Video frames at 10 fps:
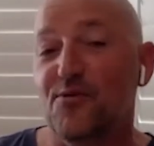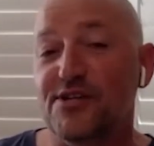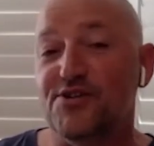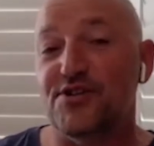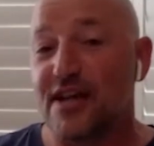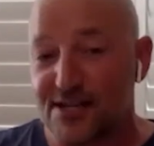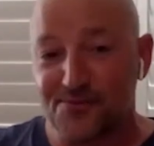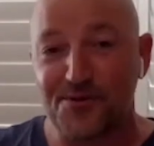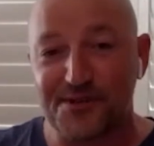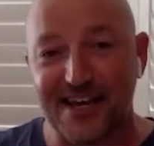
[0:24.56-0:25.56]
which, as
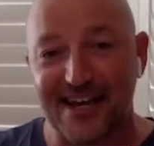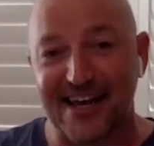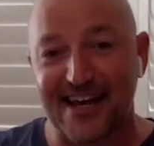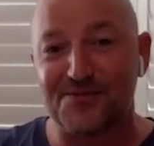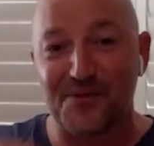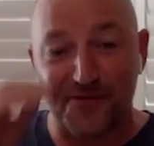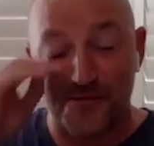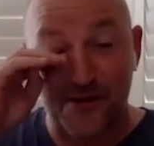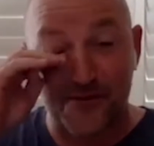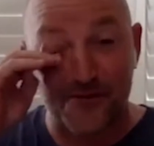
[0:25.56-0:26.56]
we were saying earlier, it's a bit of a
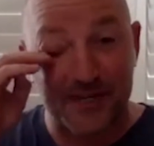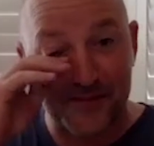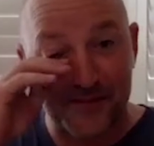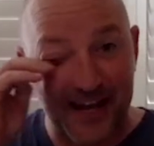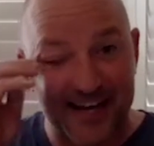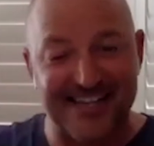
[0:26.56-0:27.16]
mouthful, Deepak.